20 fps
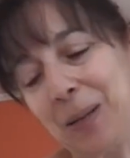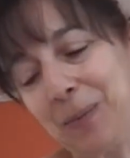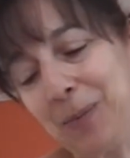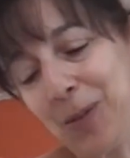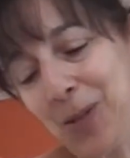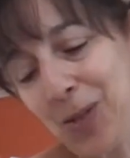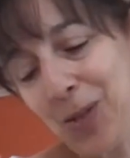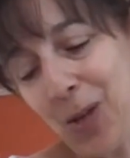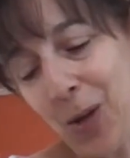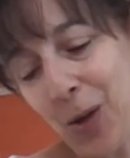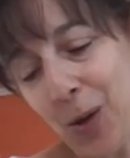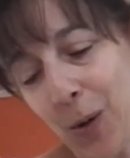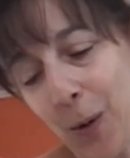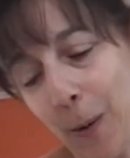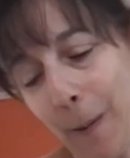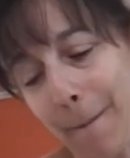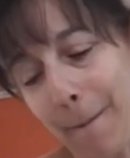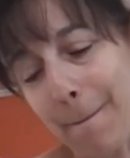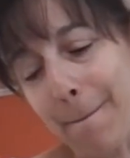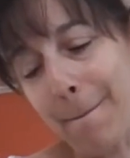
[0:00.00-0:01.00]

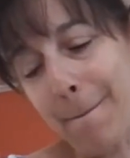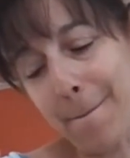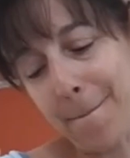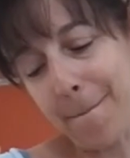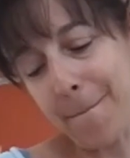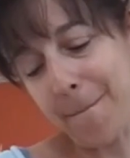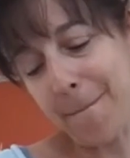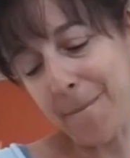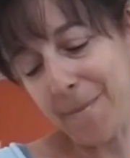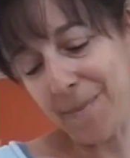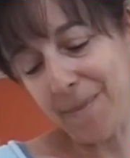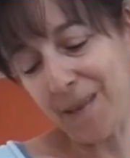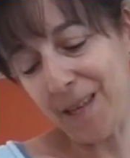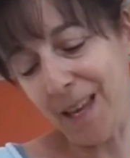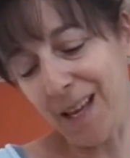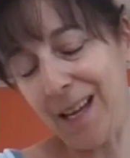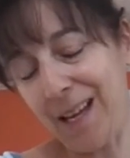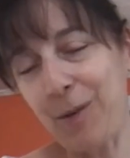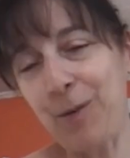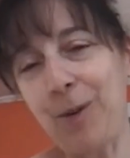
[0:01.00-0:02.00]
So
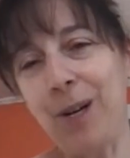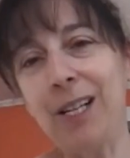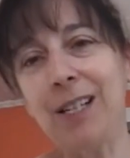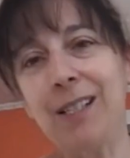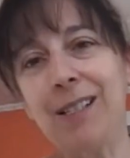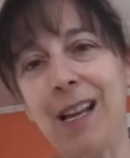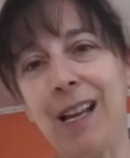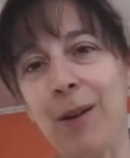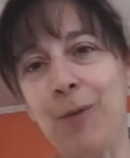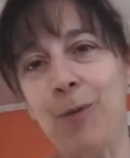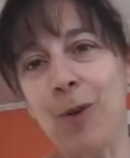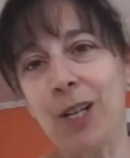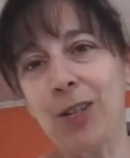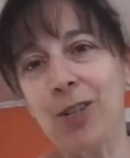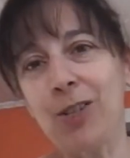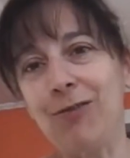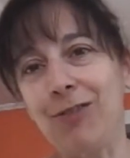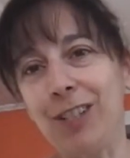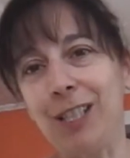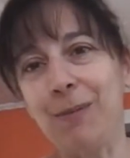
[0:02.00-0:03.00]
I want
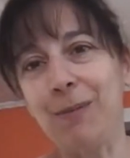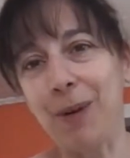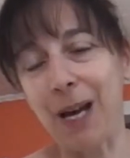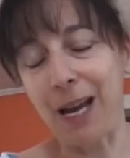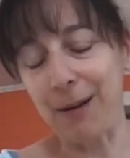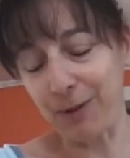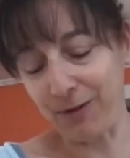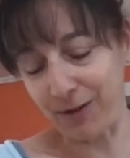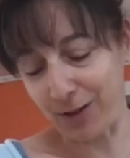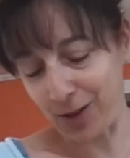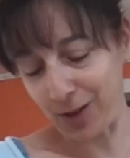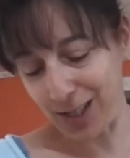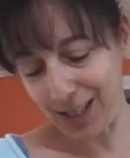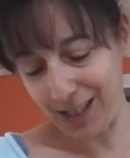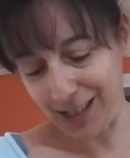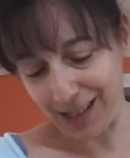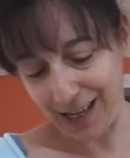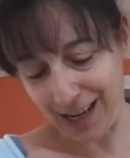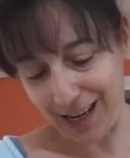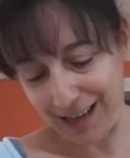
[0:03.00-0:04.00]
to read a Bible verse
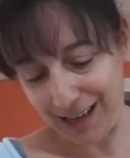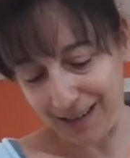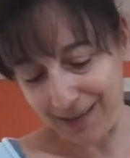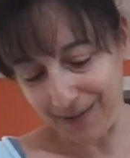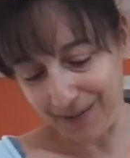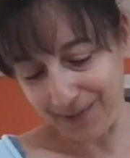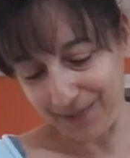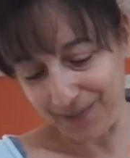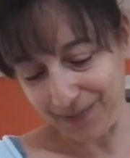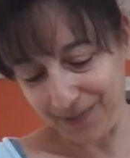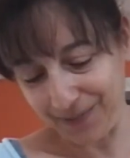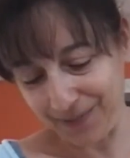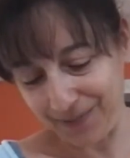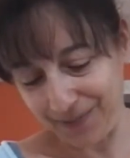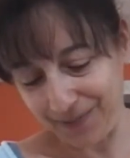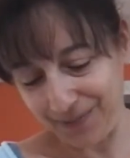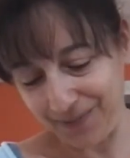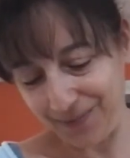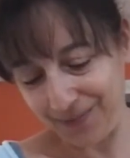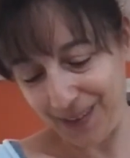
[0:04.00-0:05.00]
today
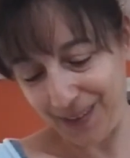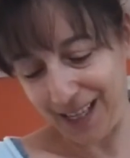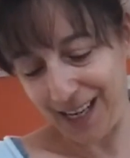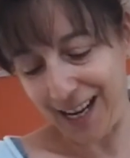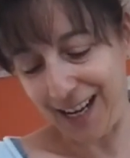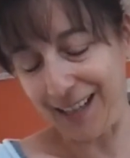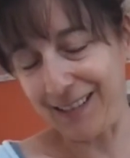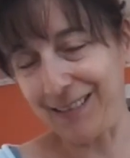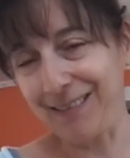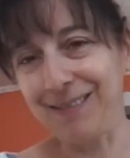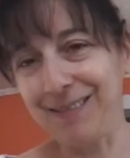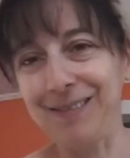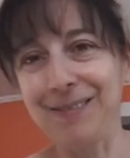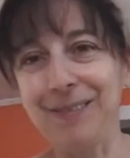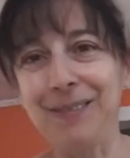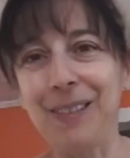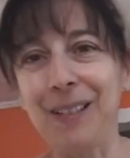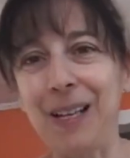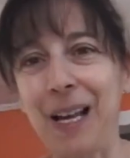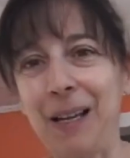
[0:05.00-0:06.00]
that
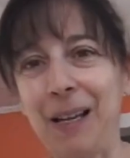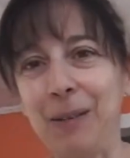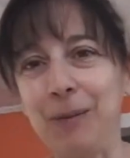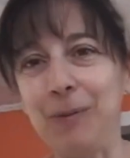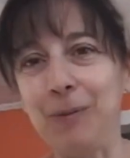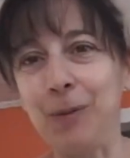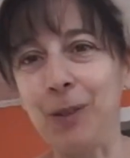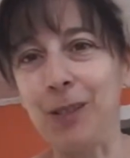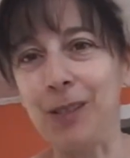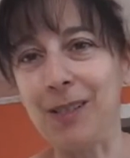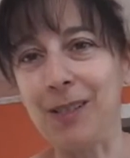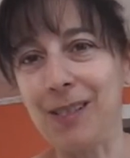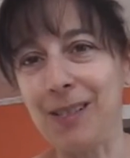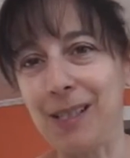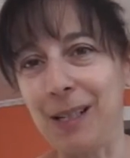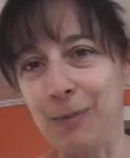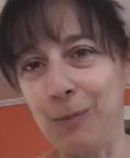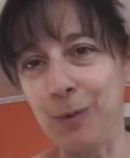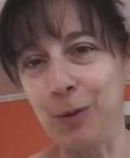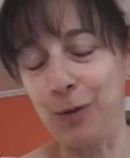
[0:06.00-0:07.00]

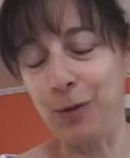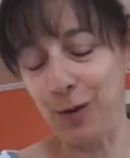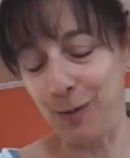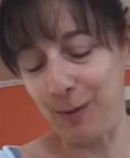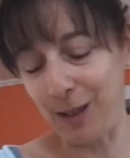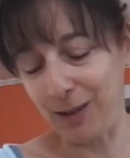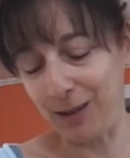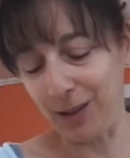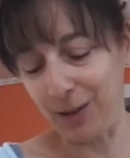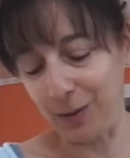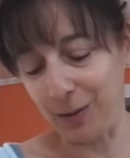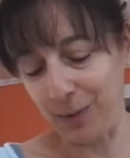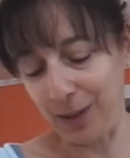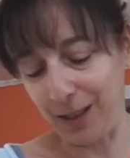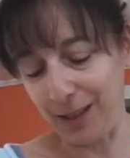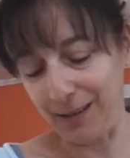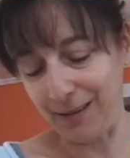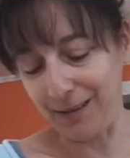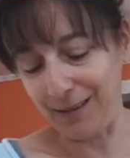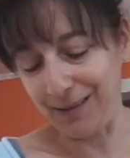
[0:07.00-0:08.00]
it moved me a little
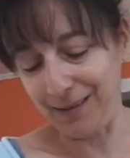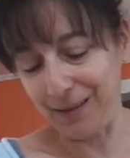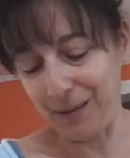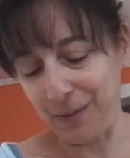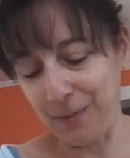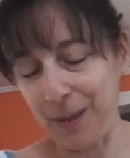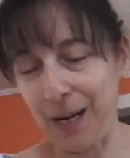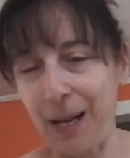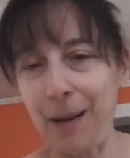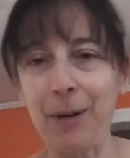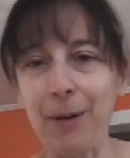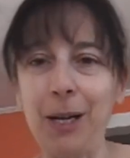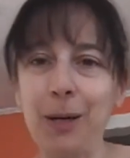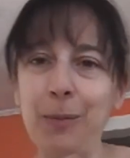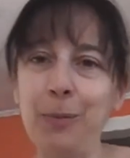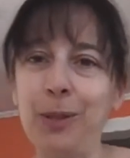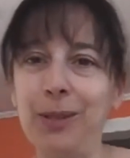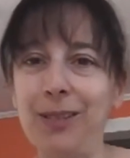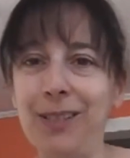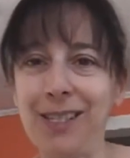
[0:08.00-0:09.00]
bit, but I'm going to
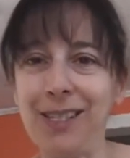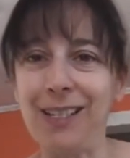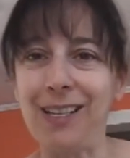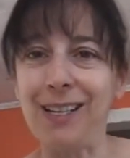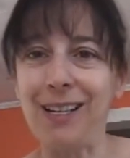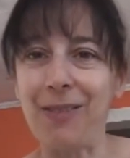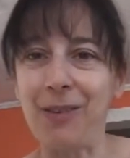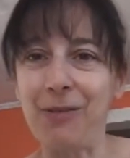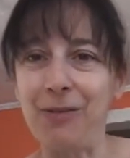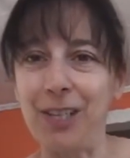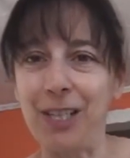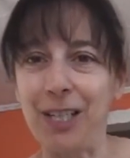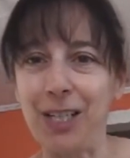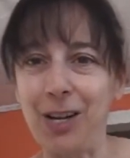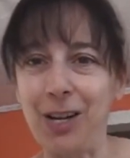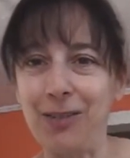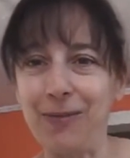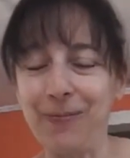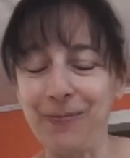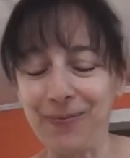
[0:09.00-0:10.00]
put this in another video.